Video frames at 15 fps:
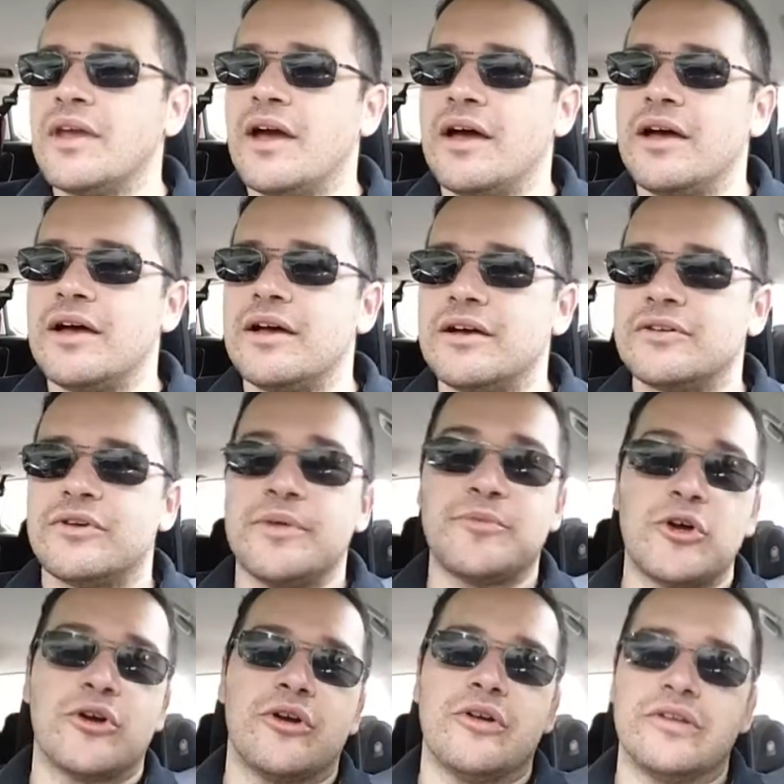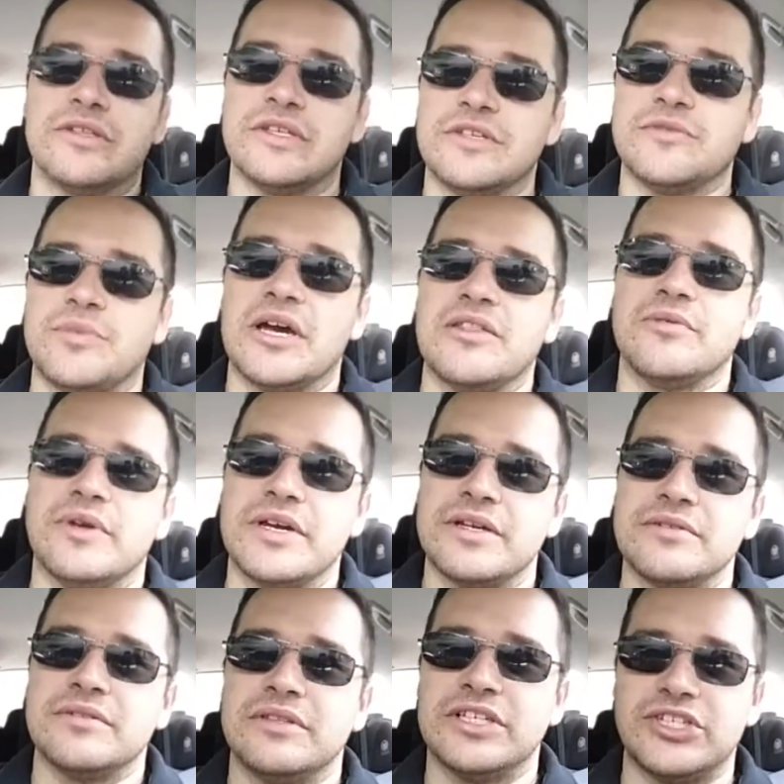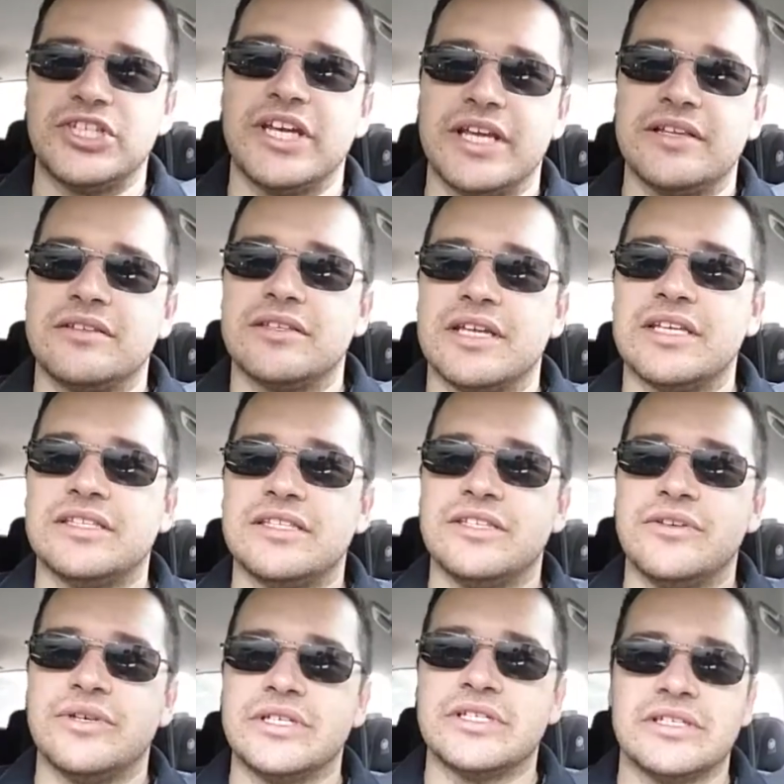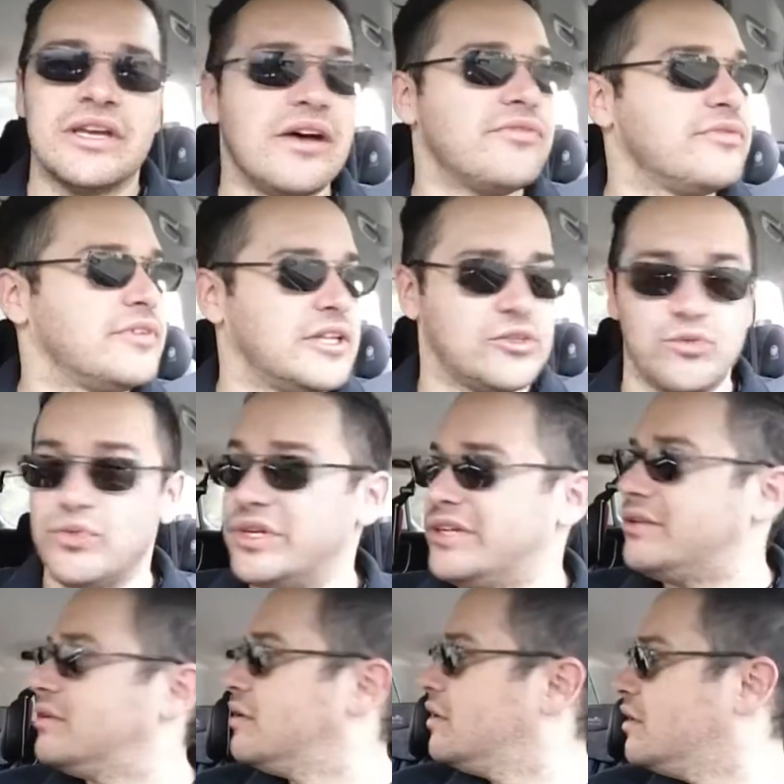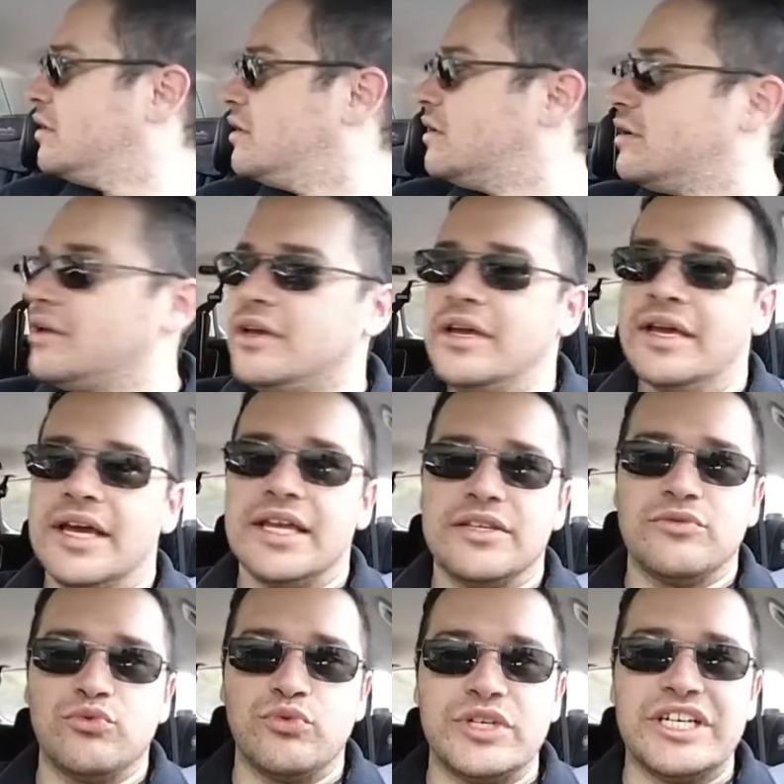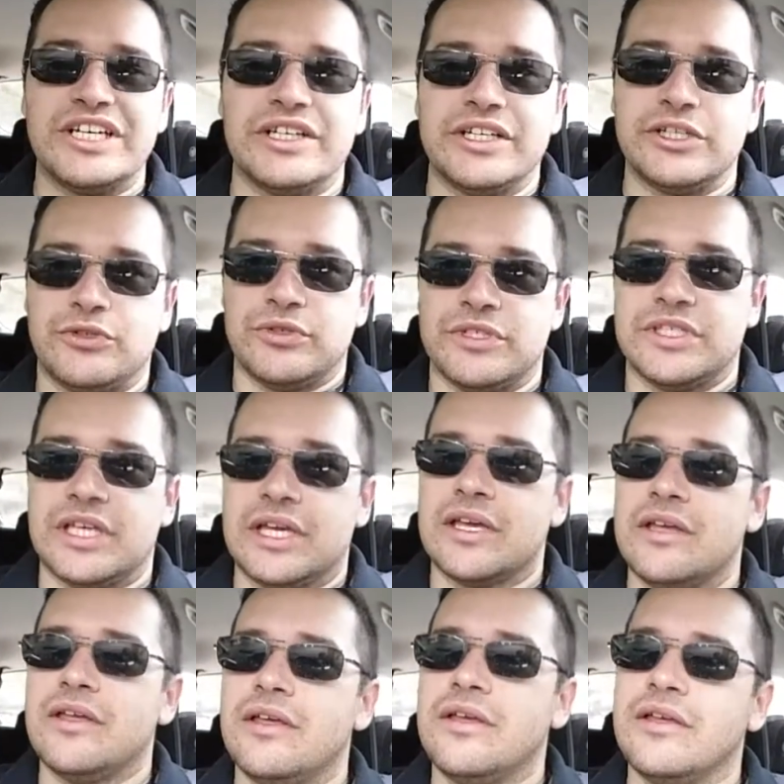Uh, cryptocurrencies, by the way, legit. That's serious stuff. That's real, and it's real interesting.